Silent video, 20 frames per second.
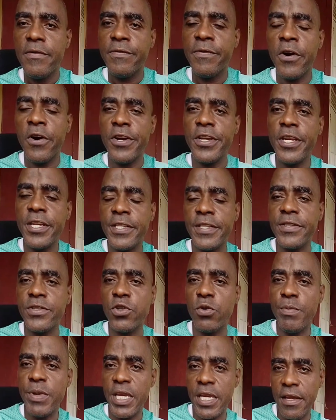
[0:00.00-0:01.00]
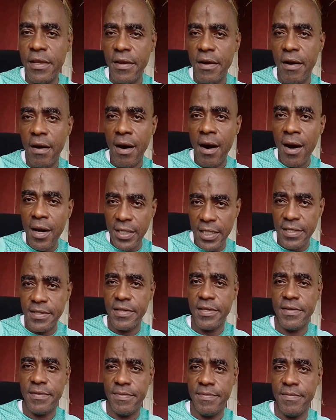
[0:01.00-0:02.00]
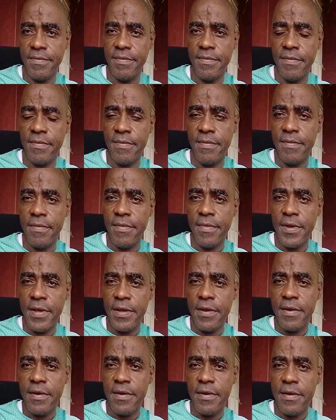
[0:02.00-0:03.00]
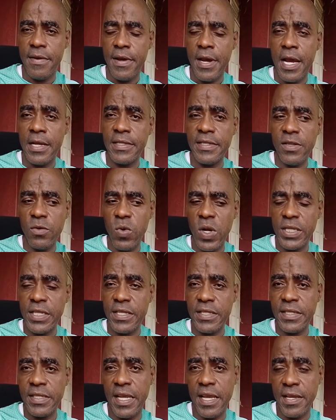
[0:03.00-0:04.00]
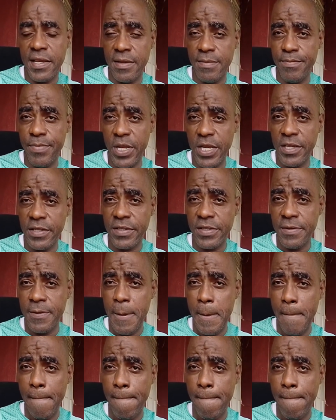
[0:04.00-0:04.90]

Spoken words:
for it to be audited and see what is taking place.